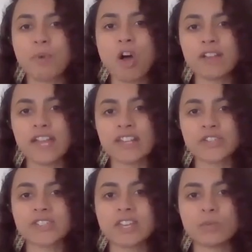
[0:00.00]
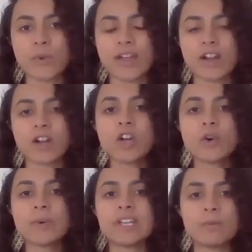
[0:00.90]
Paul Anderson where
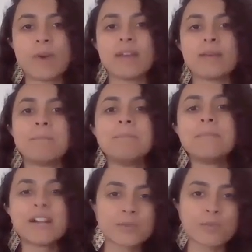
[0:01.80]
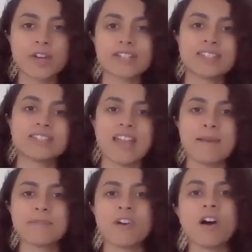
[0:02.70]
we went much more into
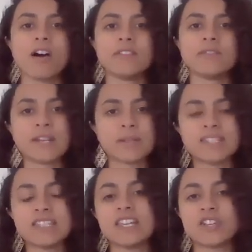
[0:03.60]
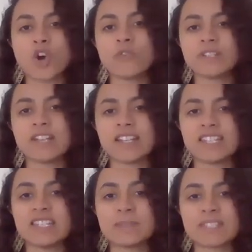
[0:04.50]
depth on vitamin C and
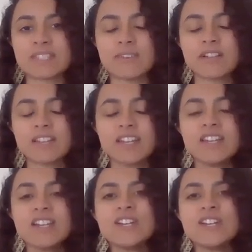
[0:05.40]
COVID-19 specifically.